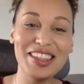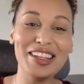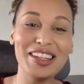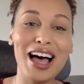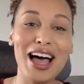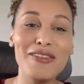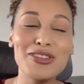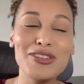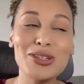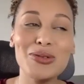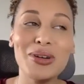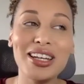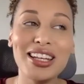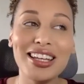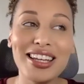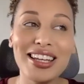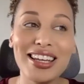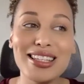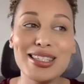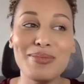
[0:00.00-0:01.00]
live
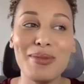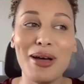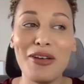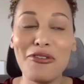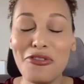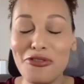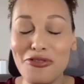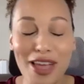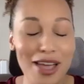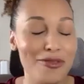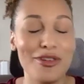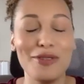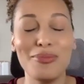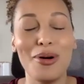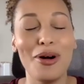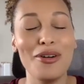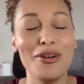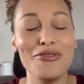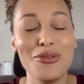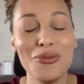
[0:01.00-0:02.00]
tweeting is my favorite
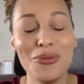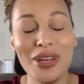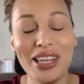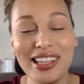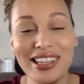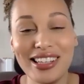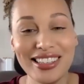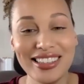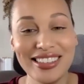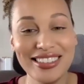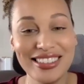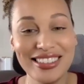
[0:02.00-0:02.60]
part of the week.